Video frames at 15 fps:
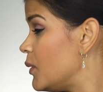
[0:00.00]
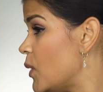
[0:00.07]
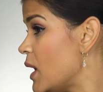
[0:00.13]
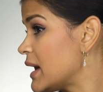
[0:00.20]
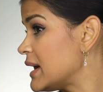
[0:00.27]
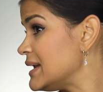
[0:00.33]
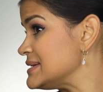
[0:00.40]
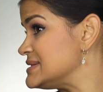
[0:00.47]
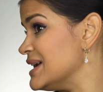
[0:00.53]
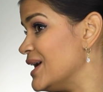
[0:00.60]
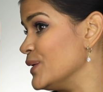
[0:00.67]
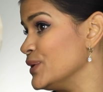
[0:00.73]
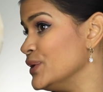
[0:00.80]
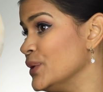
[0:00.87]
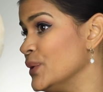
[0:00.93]
What can I
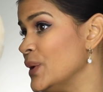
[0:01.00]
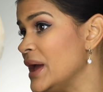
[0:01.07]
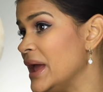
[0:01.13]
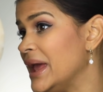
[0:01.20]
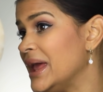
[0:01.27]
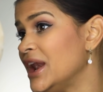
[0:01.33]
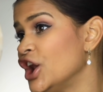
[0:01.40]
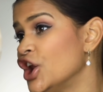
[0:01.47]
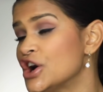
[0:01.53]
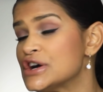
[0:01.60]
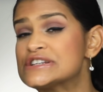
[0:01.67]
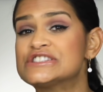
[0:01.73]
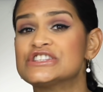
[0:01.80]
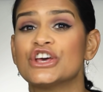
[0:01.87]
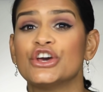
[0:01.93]
tell you? It
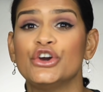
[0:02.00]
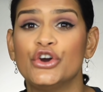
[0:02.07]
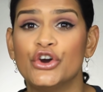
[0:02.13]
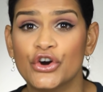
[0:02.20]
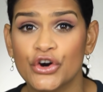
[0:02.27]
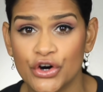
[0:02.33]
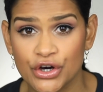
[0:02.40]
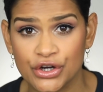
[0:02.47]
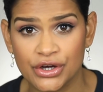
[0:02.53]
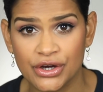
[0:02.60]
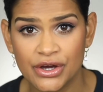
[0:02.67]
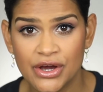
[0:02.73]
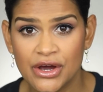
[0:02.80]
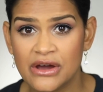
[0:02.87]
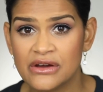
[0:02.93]
looks good
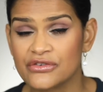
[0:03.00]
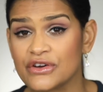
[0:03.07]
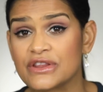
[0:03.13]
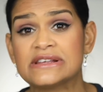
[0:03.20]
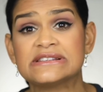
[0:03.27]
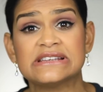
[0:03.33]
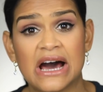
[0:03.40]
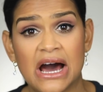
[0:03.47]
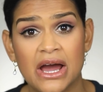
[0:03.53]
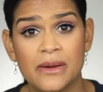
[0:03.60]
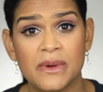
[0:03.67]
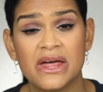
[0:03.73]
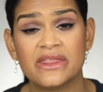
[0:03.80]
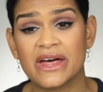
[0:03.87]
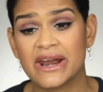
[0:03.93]
for the
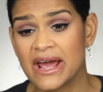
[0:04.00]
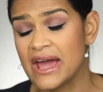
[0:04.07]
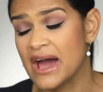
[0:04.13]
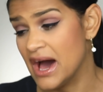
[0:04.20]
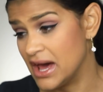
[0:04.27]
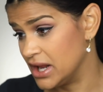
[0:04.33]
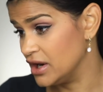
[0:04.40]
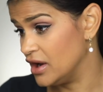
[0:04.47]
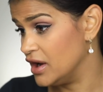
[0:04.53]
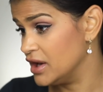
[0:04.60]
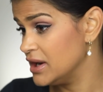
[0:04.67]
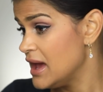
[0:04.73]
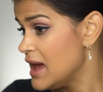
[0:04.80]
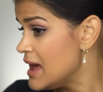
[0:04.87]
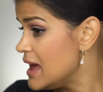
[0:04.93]
time that I had it
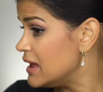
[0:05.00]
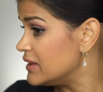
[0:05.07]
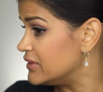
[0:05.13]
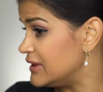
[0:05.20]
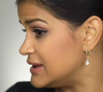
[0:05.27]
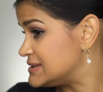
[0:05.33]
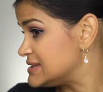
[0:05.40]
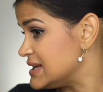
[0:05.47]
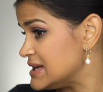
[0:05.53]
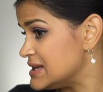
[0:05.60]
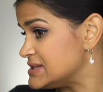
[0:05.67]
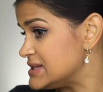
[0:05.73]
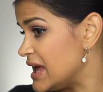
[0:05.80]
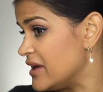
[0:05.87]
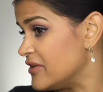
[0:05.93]
on. This
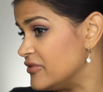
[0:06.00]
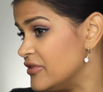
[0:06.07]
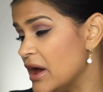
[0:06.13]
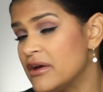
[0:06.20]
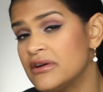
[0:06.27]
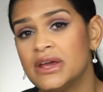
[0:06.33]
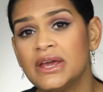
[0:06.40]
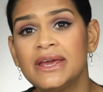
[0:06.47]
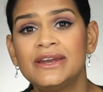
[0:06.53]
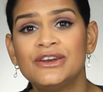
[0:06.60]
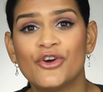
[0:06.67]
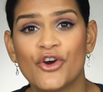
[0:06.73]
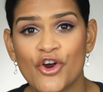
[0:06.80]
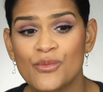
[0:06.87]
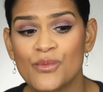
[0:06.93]
is a very
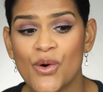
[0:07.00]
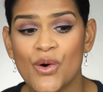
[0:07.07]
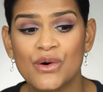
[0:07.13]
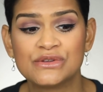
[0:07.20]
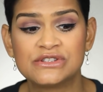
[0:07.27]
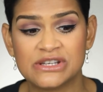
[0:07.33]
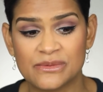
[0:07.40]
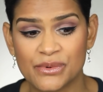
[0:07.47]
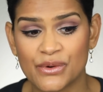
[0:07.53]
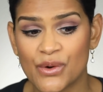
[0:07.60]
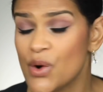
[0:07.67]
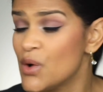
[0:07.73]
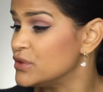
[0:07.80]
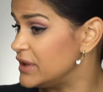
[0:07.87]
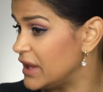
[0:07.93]
normal,
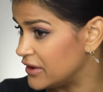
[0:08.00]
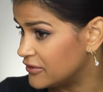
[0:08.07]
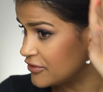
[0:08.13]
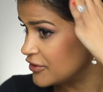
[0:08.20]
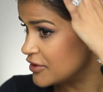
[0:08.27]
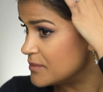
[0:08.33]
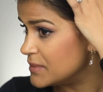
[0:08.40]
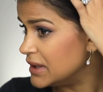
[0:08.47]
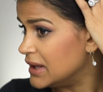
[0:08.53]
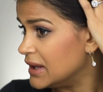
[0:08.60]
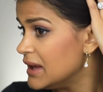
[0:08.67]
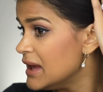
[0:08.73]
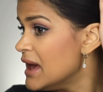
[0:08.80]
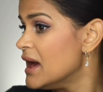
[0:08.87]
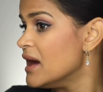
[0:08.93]
typical day for
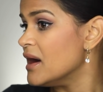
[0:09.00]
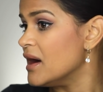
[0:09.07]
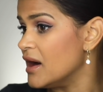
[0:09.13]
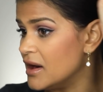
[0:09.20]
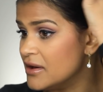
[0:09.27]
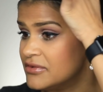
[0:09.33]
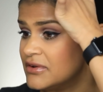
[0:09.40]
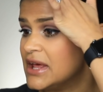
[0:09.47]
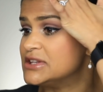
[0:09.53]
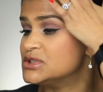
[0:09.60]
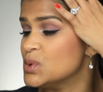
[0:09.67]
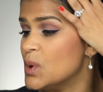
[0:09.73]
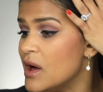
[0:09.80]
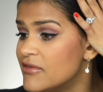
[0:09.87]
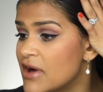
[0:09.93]
me of like
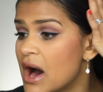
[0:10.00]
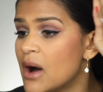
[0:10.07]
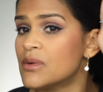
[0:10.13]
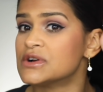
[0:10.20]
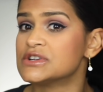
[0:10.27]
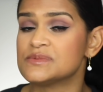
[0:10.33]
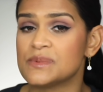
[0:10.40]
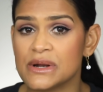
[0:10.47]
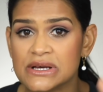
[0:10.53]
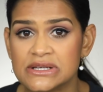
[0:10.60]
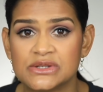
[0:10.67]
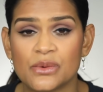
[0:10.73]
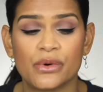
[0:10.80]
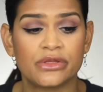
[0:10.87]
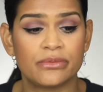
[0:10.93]
12 hours
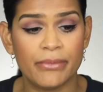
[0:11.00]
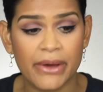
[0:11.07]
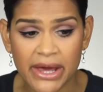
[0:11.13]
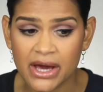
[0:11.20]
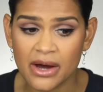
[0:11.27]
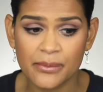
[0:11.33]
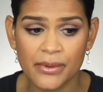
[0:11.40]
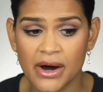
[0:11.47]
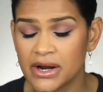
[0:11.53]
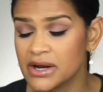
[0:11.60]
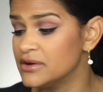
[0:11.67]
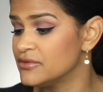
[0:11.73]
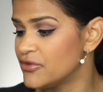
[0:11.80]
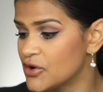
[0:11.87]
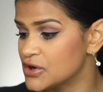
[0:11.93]
plus with makeup on,
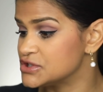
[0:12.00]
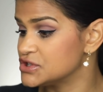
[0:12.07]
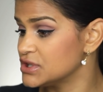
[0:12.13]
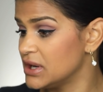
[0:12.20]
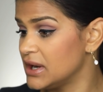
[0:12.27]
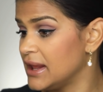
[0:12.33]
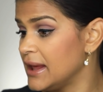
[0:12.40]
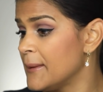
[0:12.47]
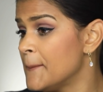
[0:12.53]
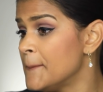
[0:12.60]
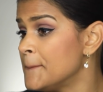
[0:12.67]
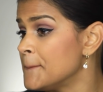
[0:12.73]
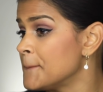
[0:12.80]
unfortunately.